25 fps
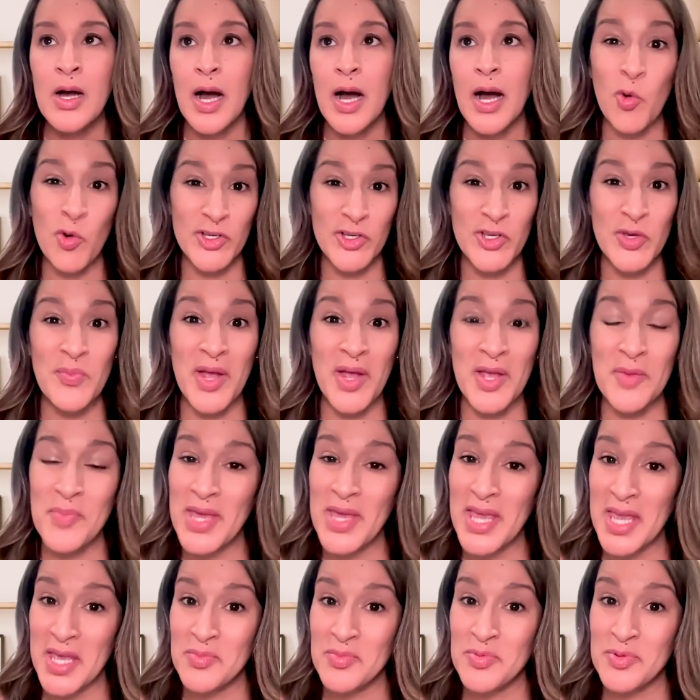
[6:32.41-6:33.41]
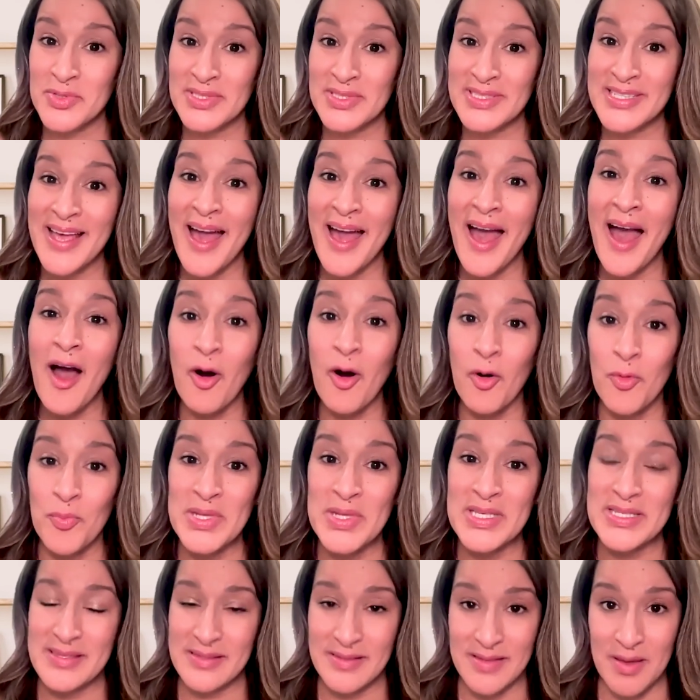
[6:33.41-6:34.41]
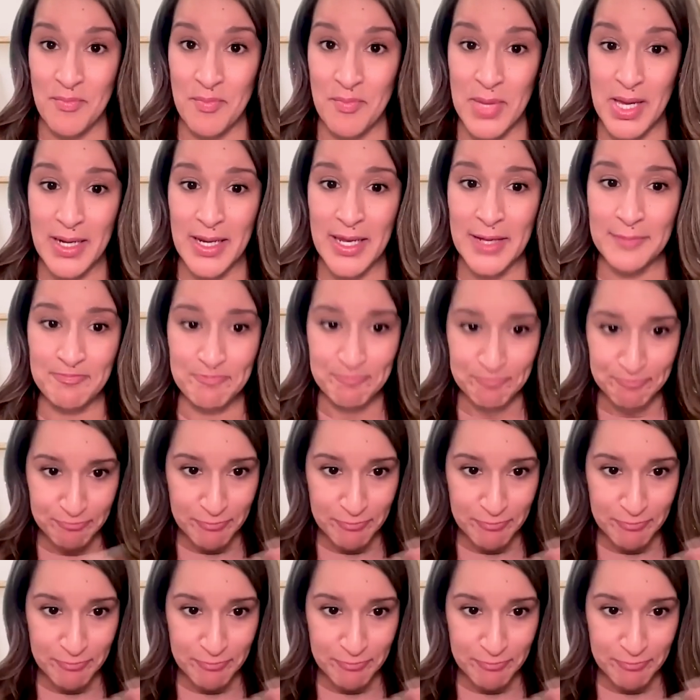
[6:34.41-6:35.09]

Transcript: or you might be able to help somebody.